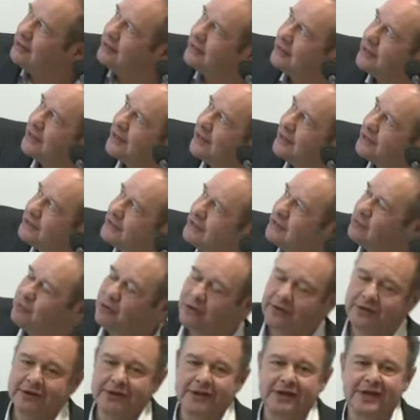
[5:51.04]
you can now see
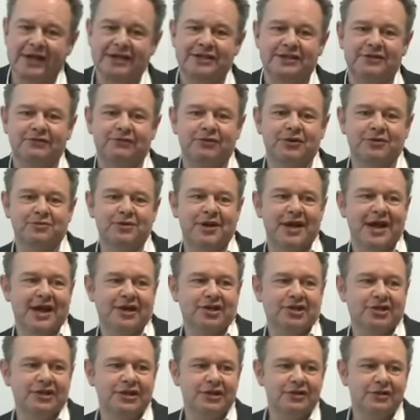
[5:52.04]
what the alleged infringement
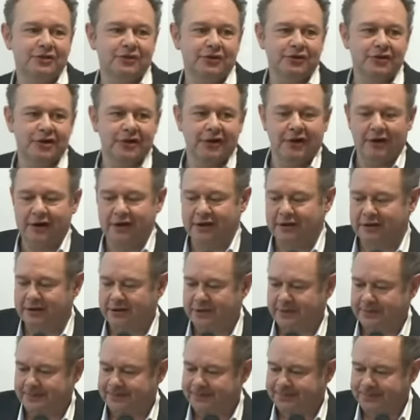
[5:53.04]
actually looked like.
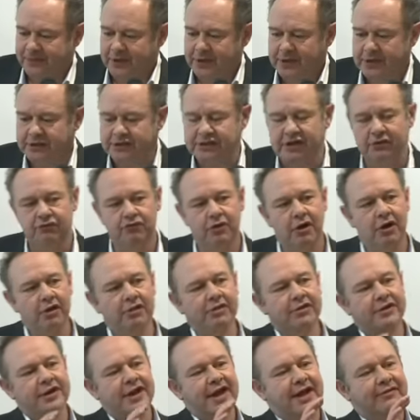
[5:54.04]
So
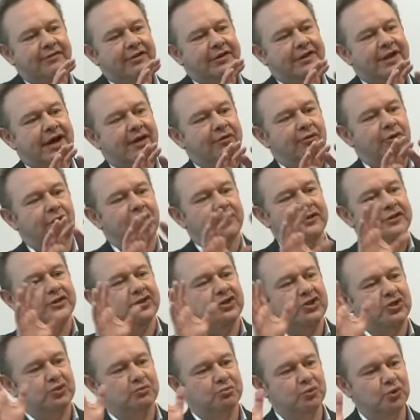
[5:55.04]
rather than having that rather
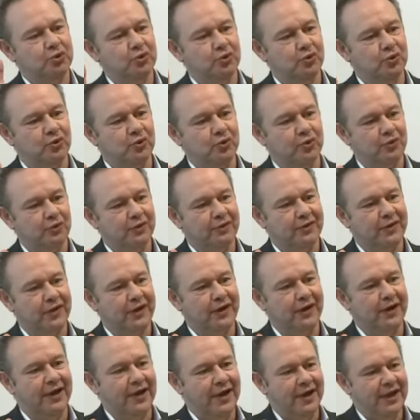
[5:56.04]
smooth
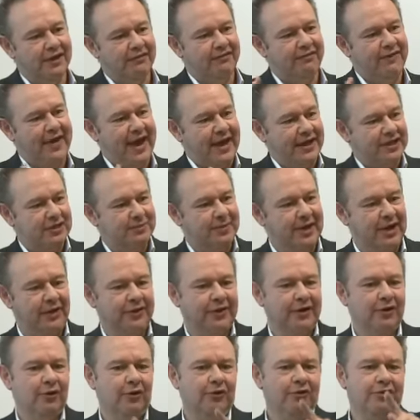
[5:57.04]
effect
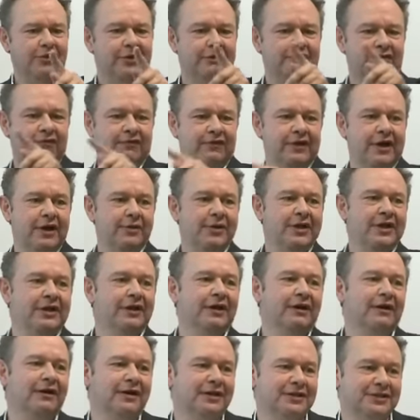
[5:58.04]
about the whole thing, flowing
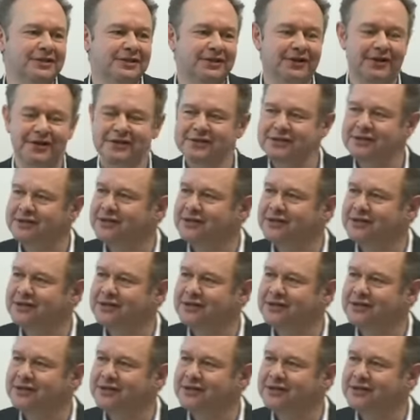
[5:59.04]
lines, nice